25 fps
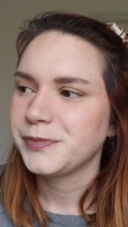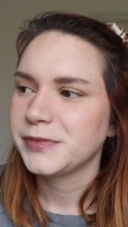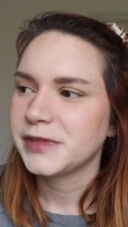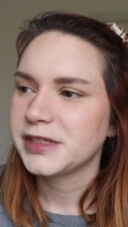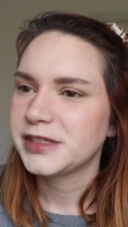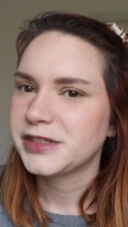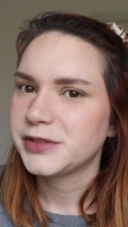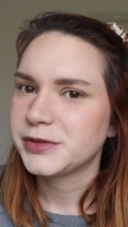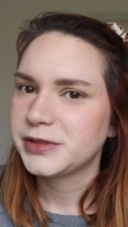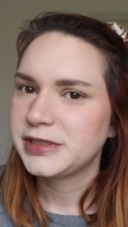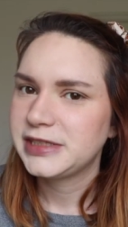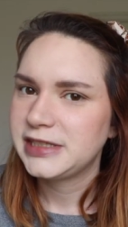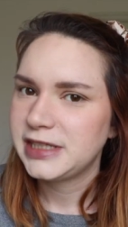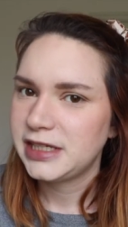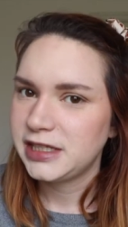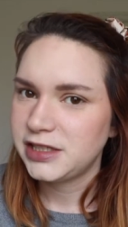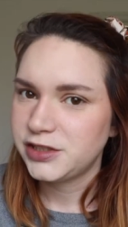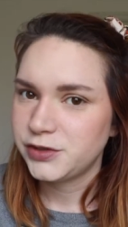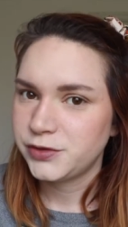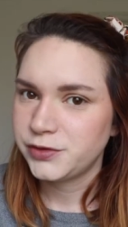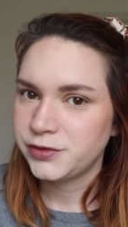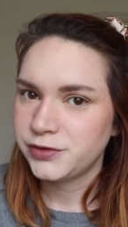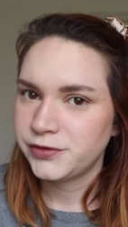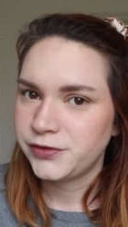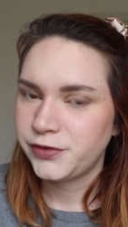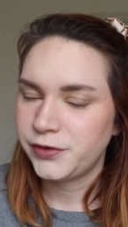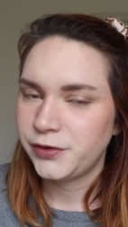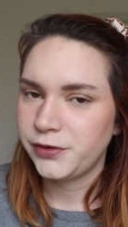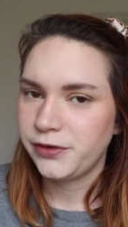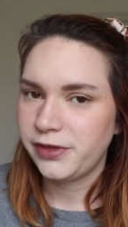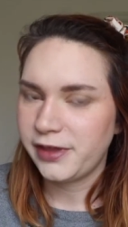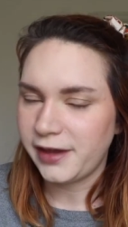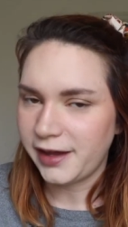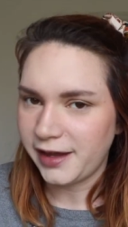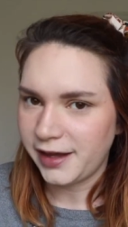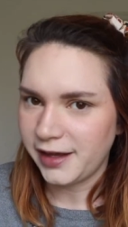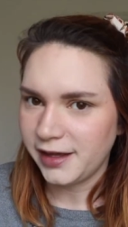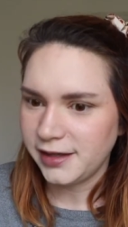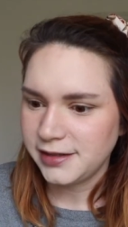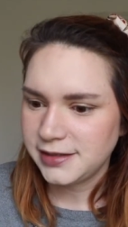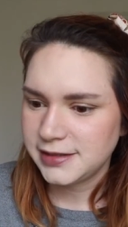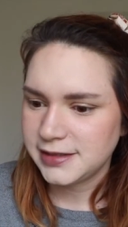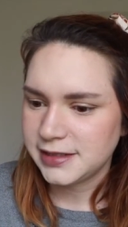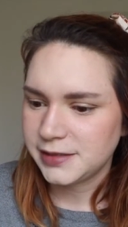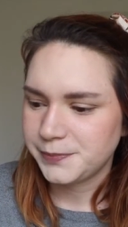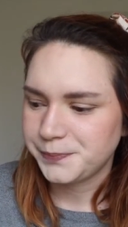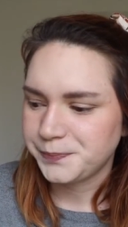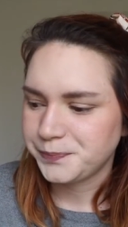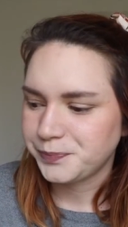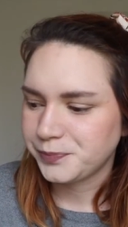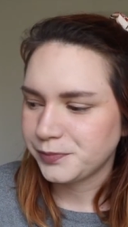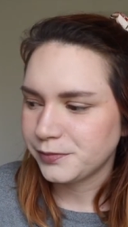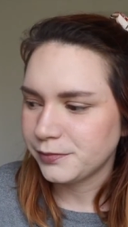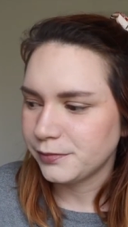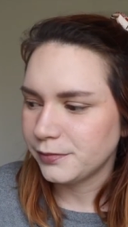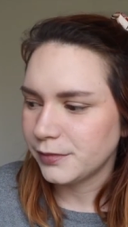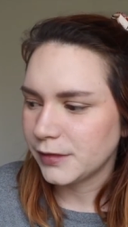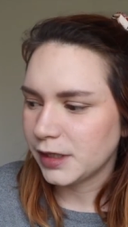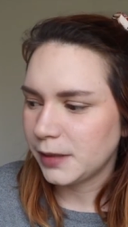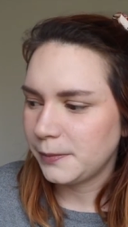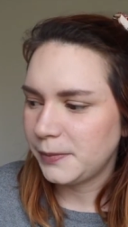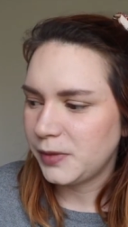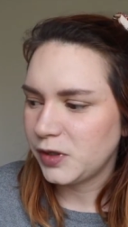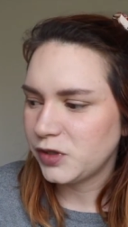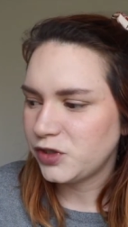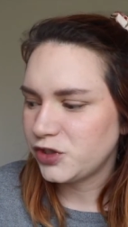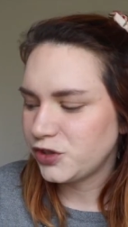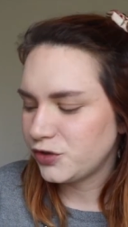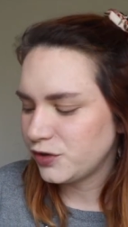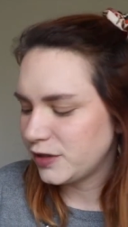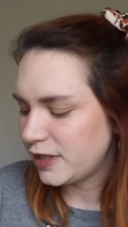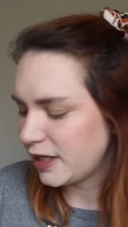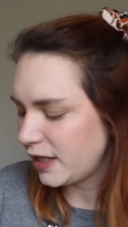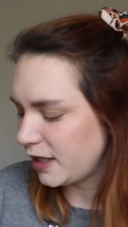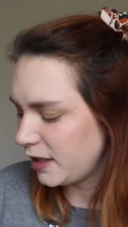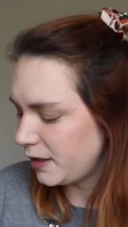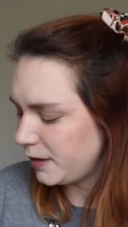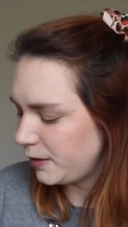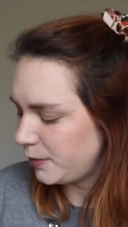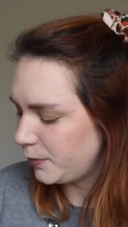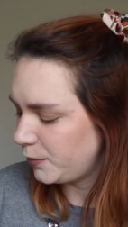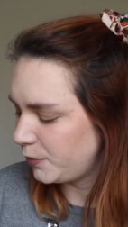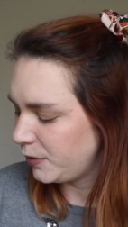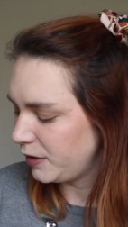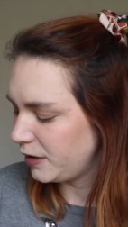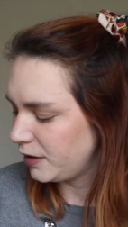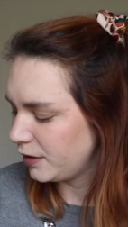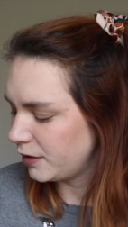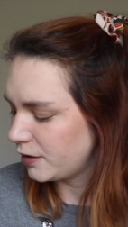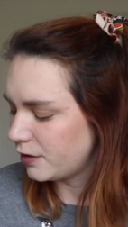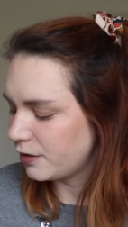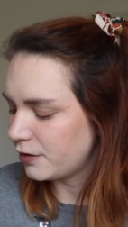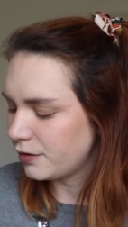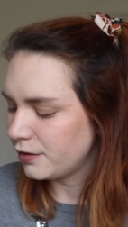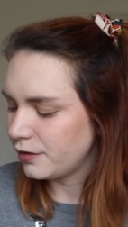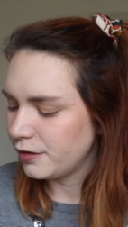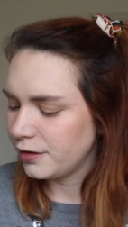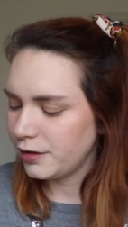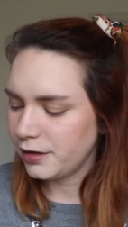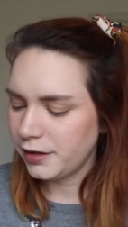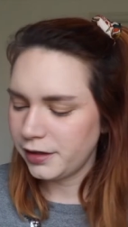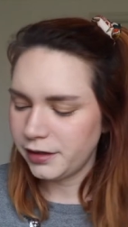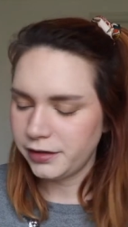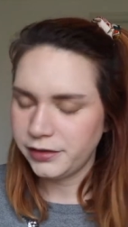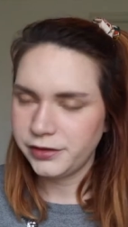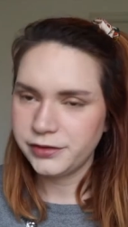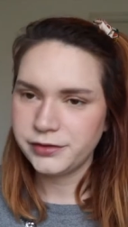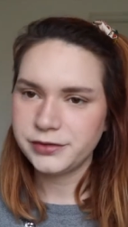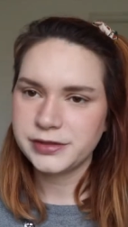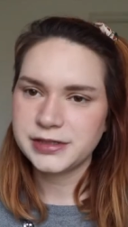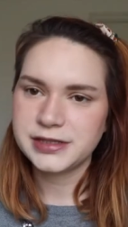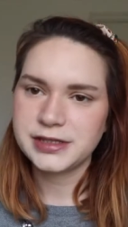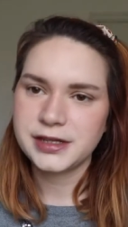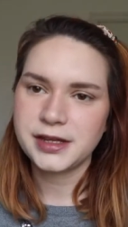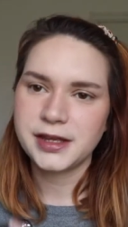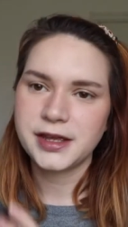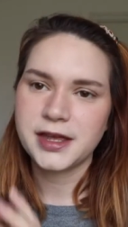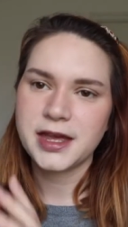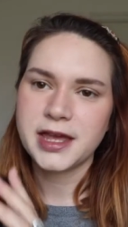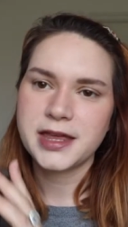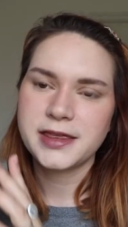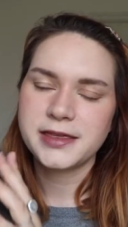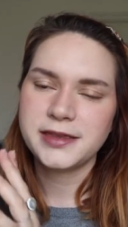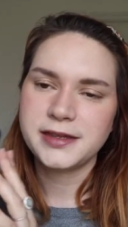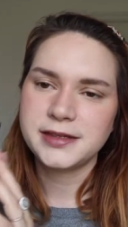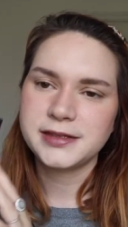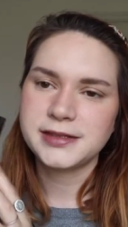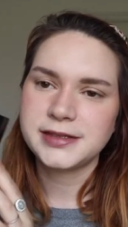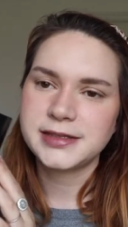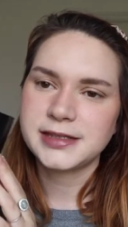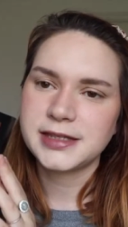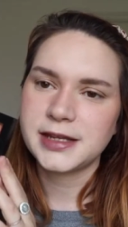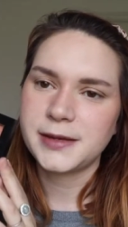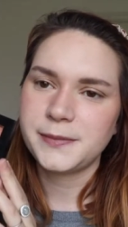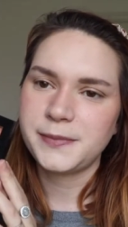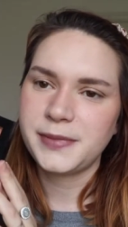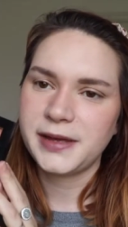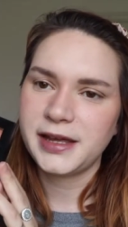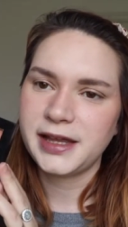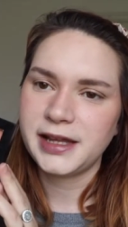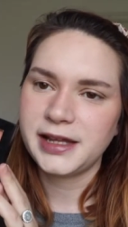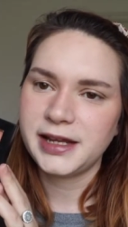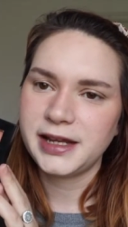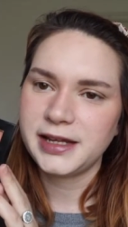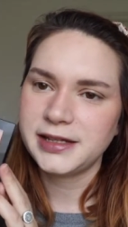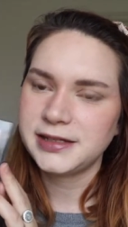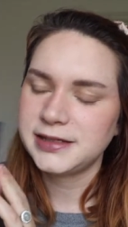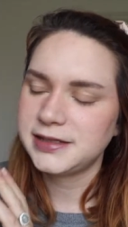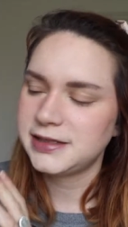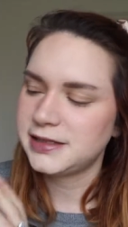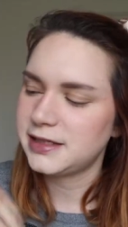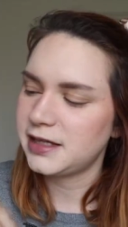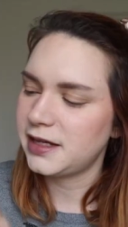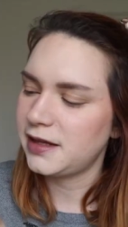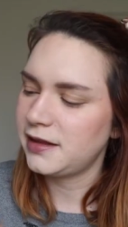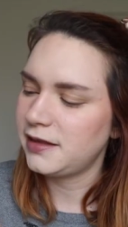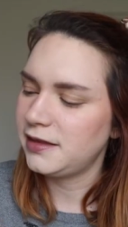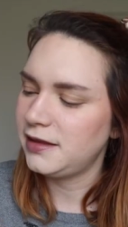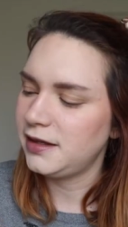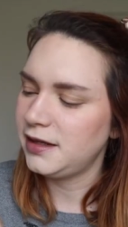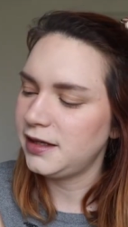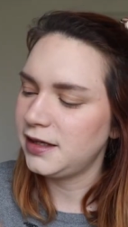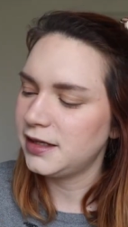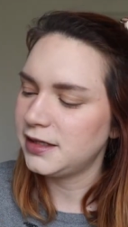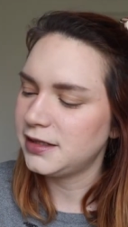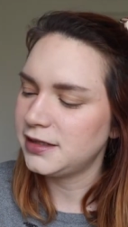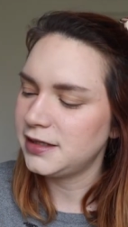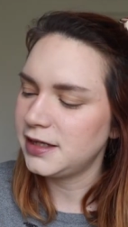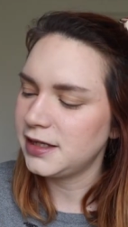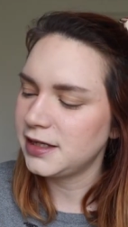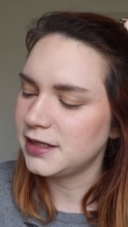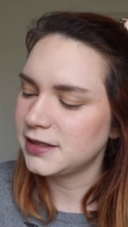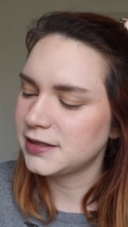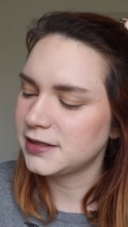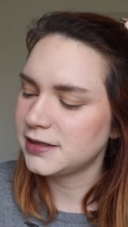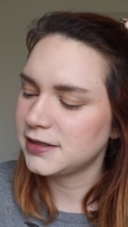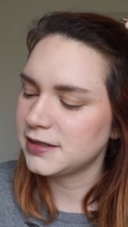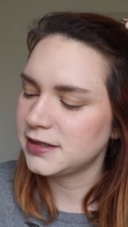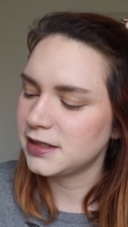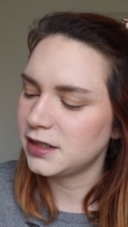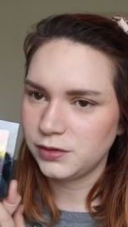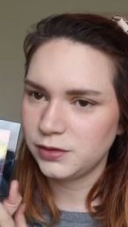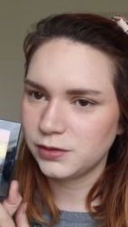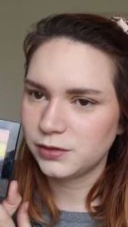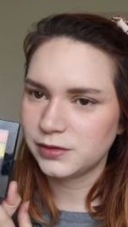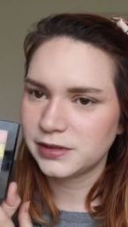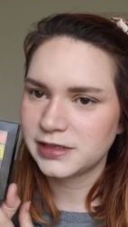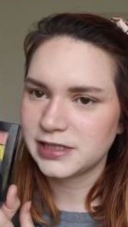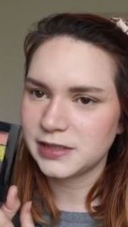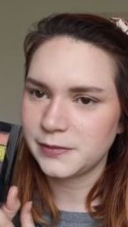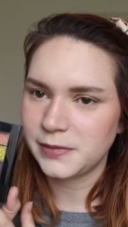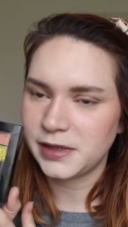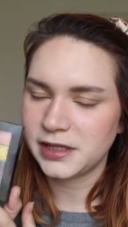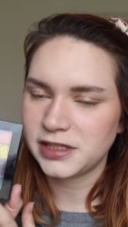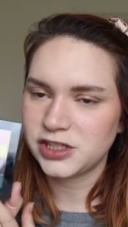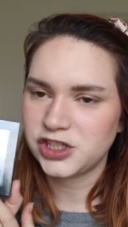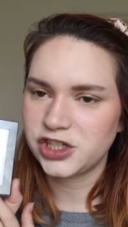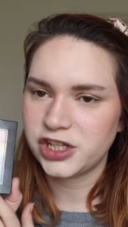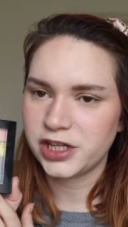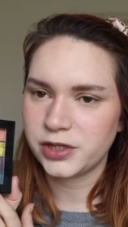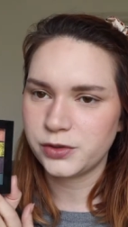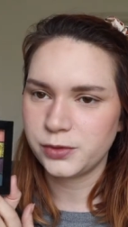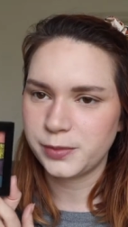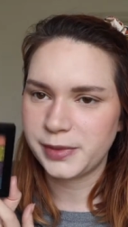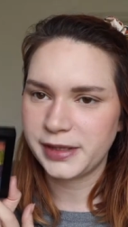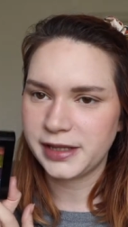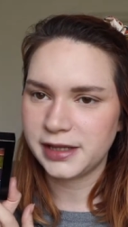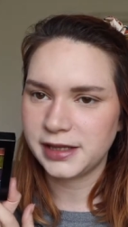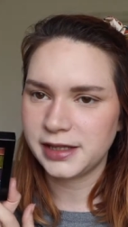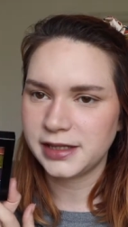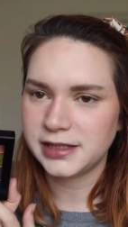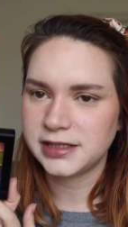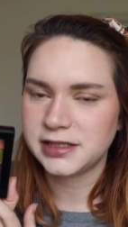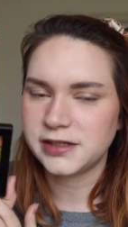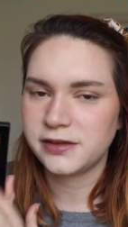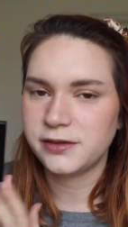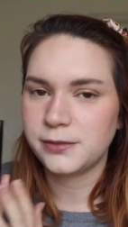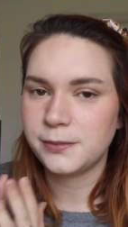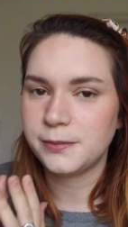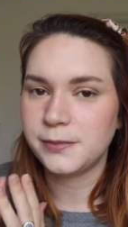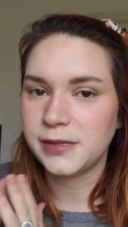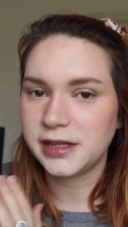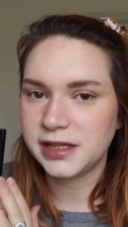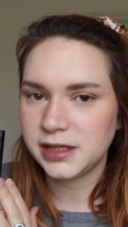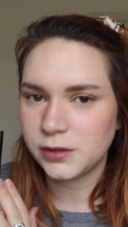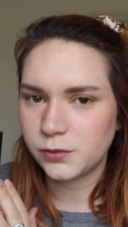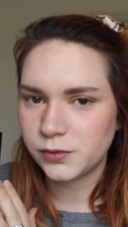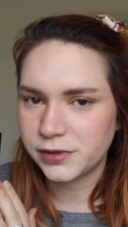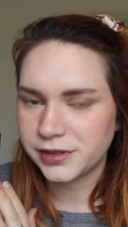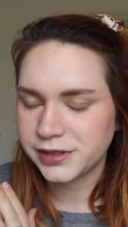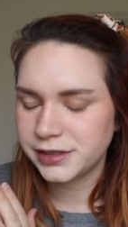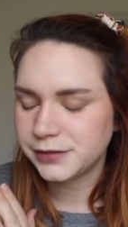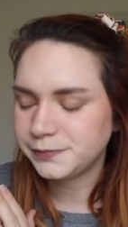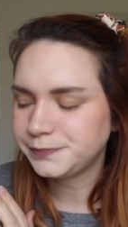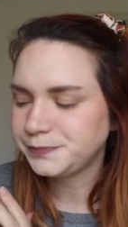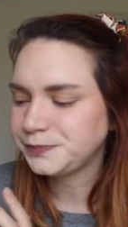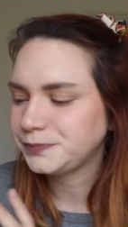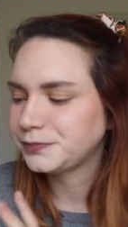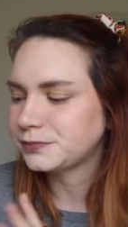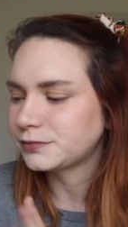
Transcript: So stay tuned for that. But today we are using this palette, the NYX Ultimate Shadow Palette, the mini one.